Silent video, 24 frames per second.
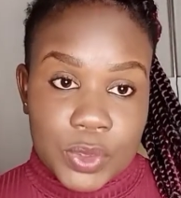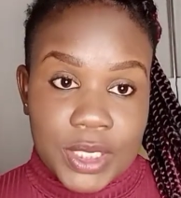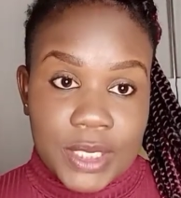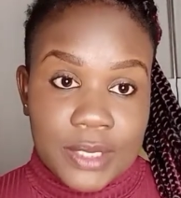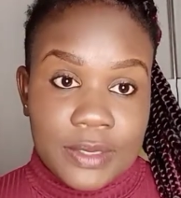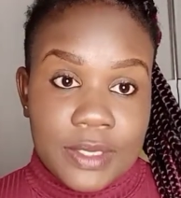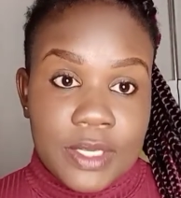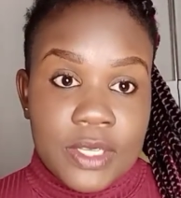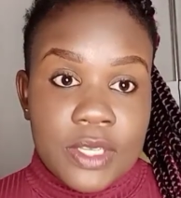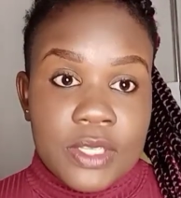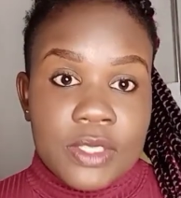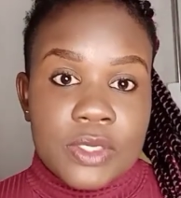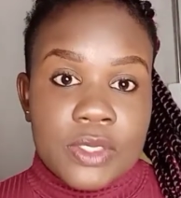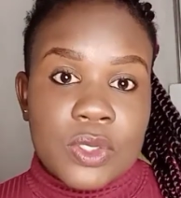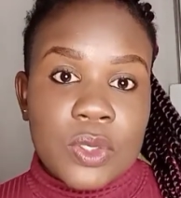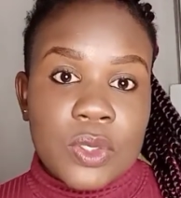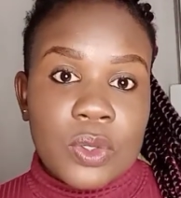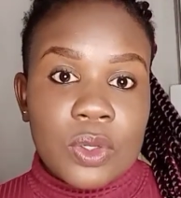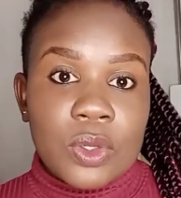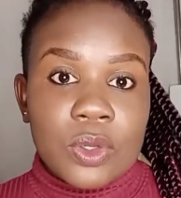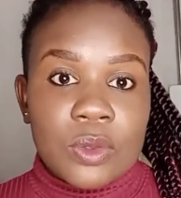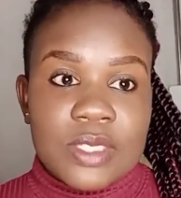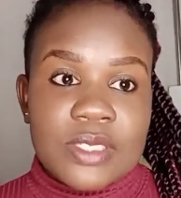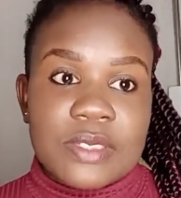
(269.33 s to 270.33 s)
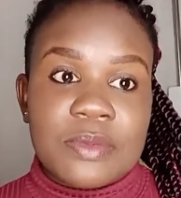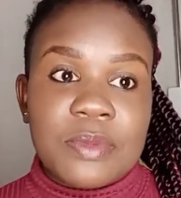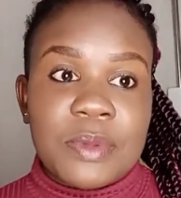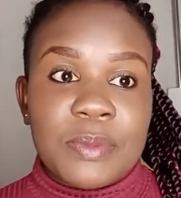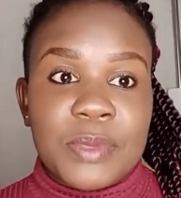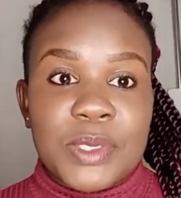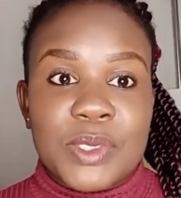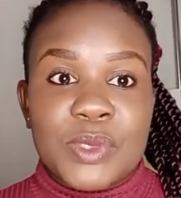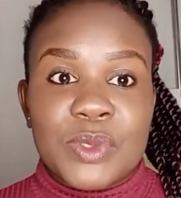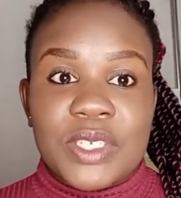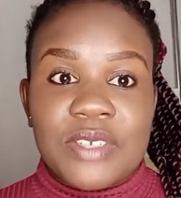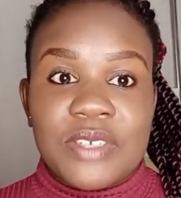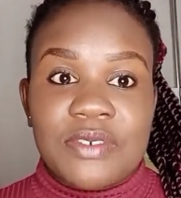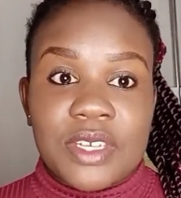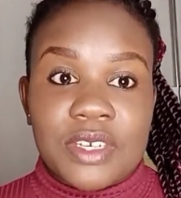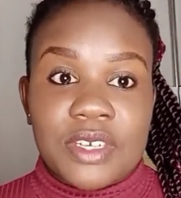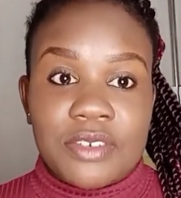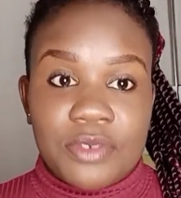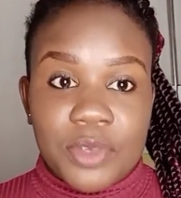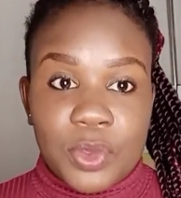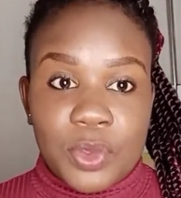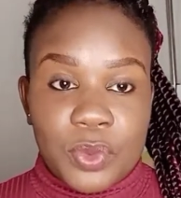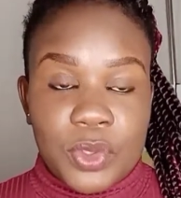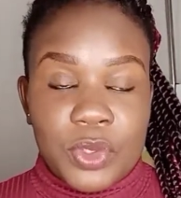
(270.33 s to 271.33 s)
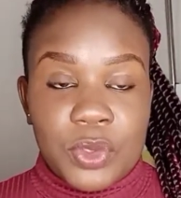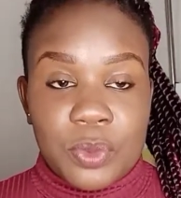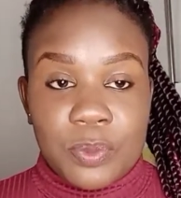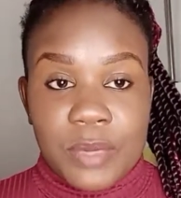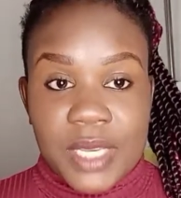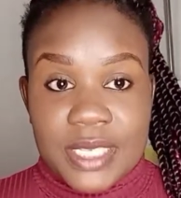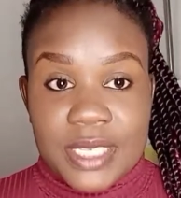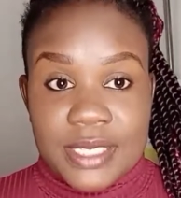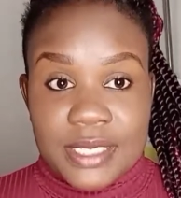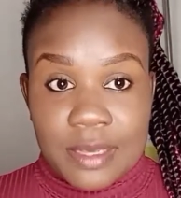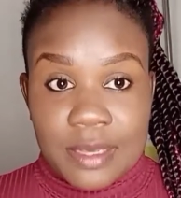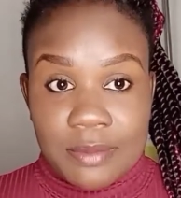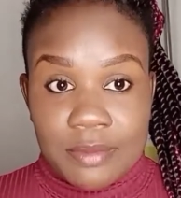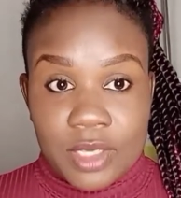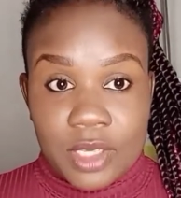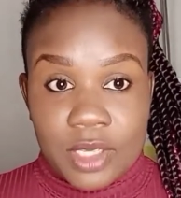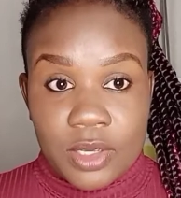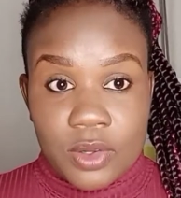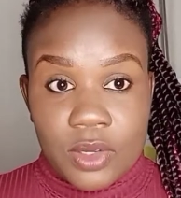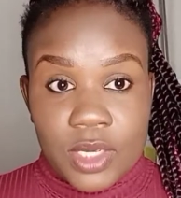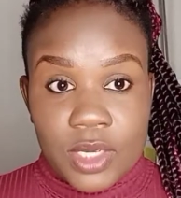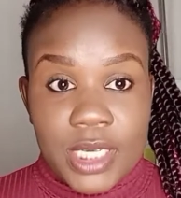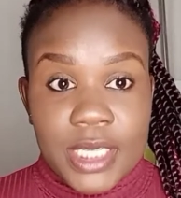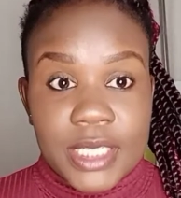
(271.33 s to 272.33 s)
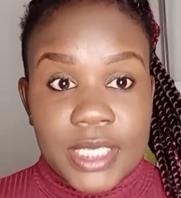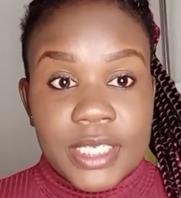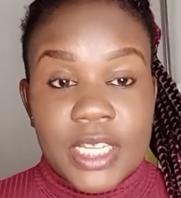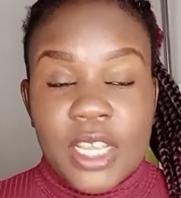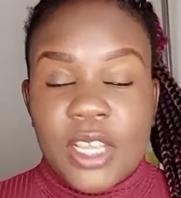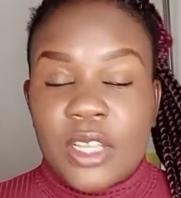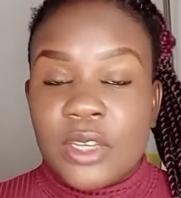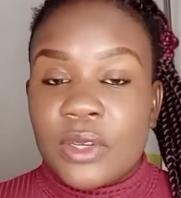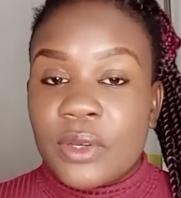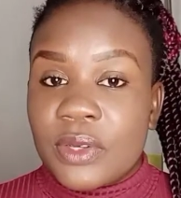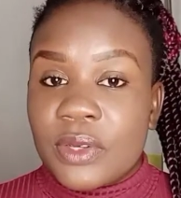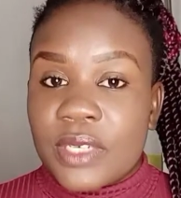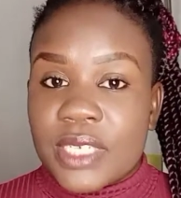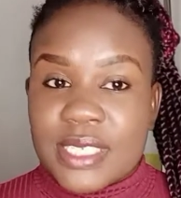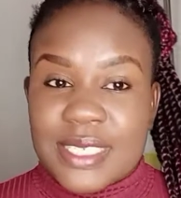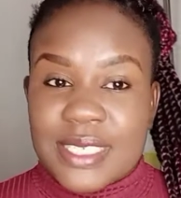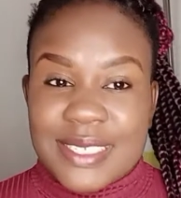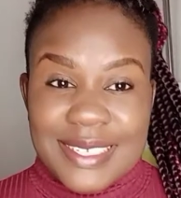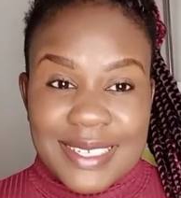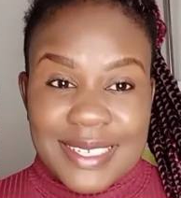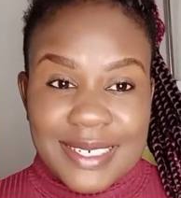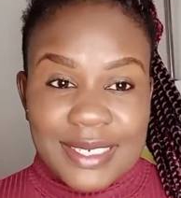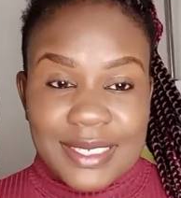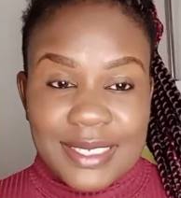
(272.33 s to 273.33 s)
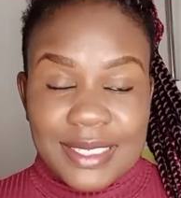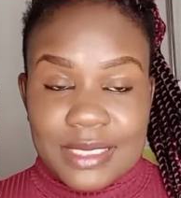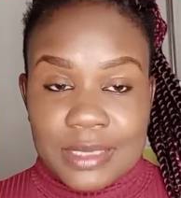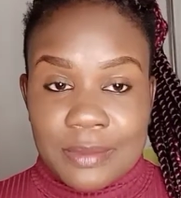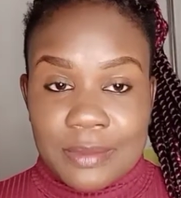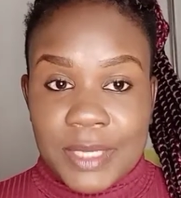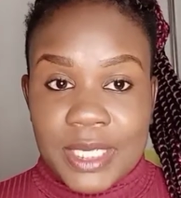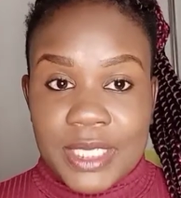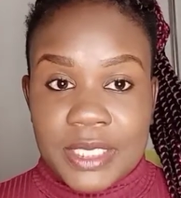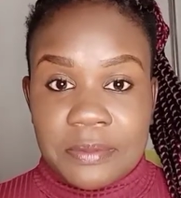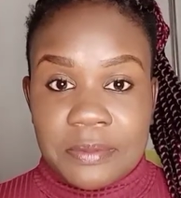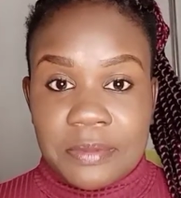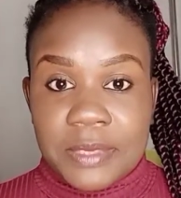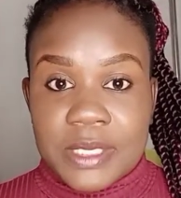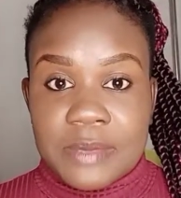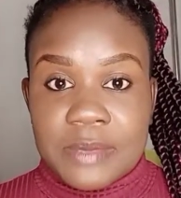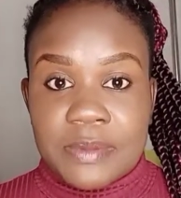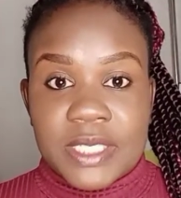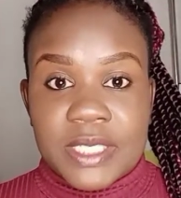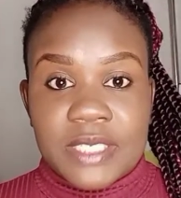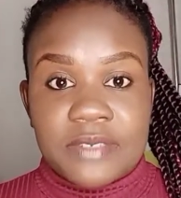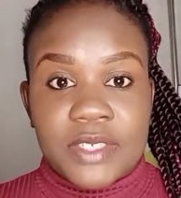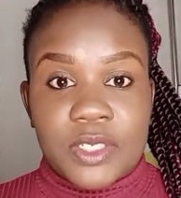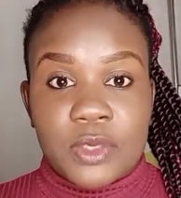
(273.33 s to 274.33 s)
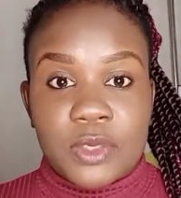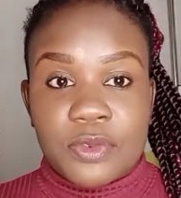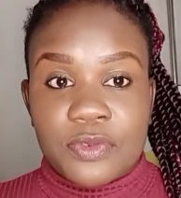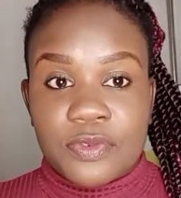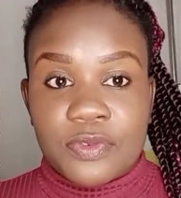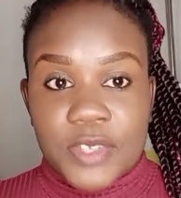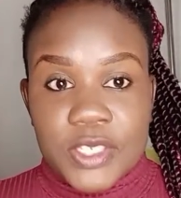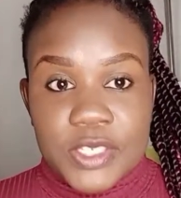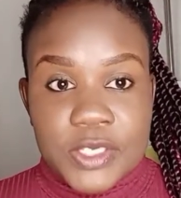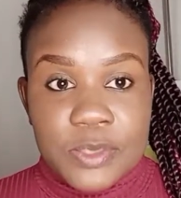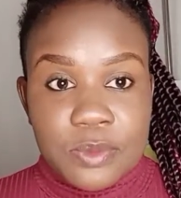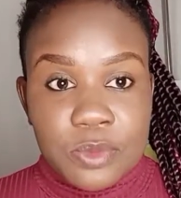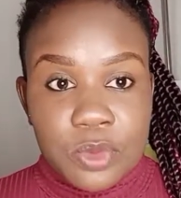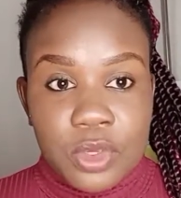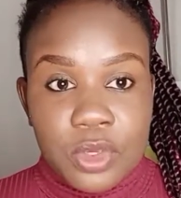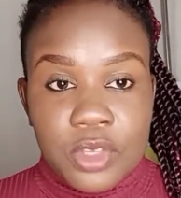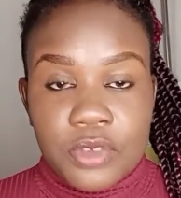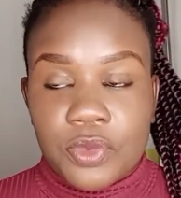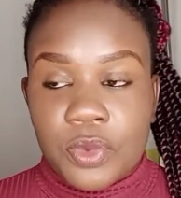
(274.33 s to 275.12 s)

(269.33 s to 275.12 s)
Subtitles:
Yeah, so always remember to give a review when you buy something online, not necessarily at a marketplace, but even on Facebook.